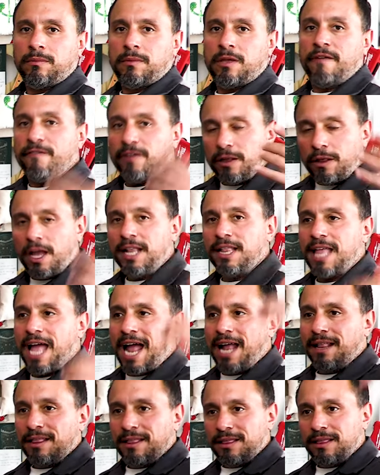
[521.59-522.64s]
If you like
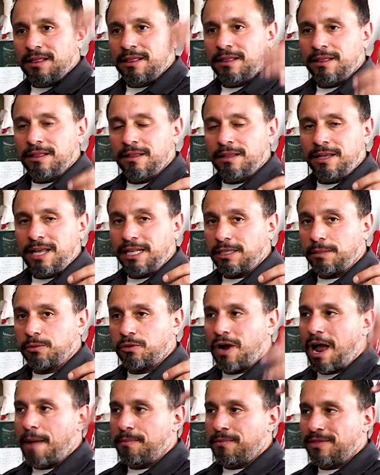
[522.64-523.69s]
that, get
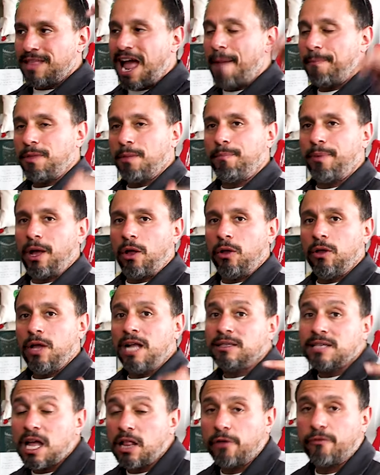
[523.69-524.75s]
subscribed, tap the bell,
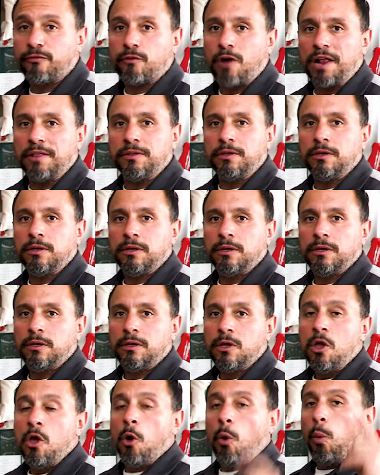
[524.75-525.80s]
and tell a friend.
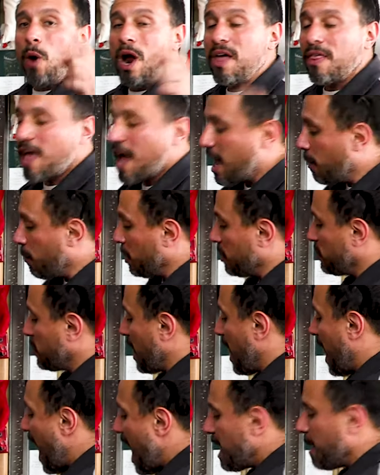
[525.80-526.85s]
With that, I want to
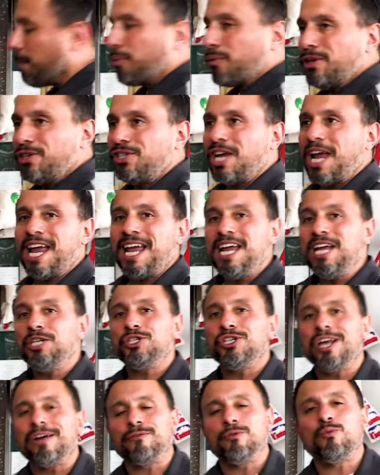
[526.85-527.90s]
say I appreciate
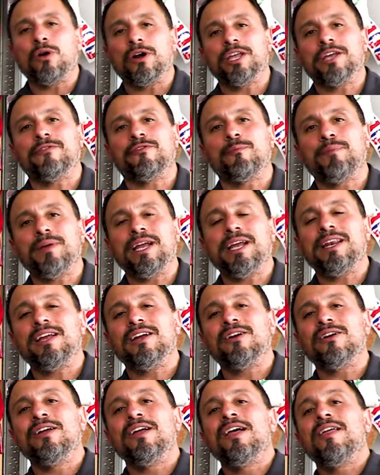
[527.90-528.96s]
each and every one of you for being
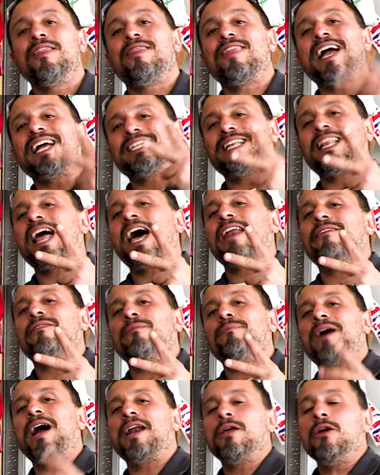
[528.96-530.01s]
here. Thanks a lot,
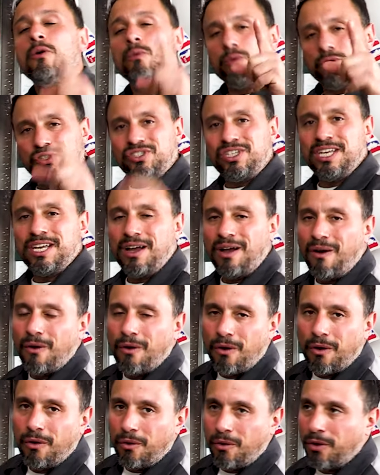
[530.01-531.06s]
everybody. We'll see you
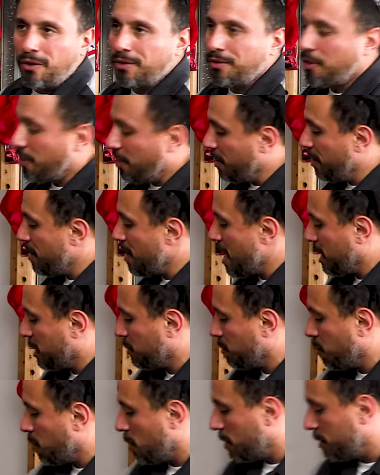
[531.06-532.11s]
all on the
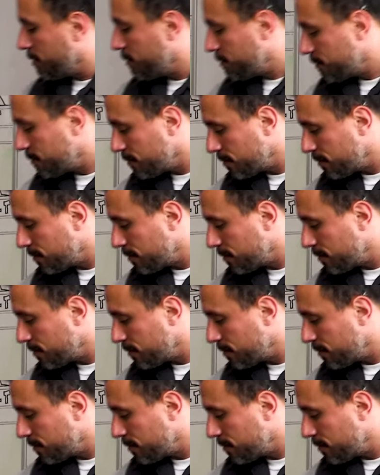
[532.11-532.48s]
next one.